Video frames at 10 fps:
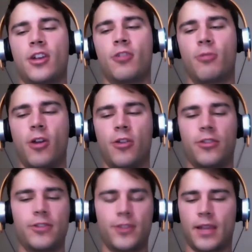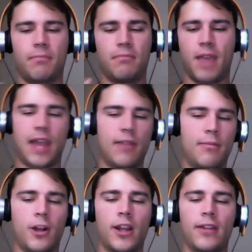growth, so like head of
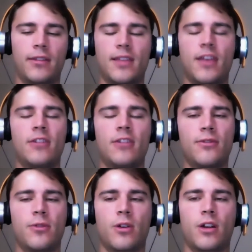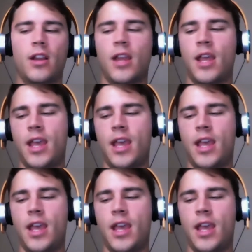marketing and sales for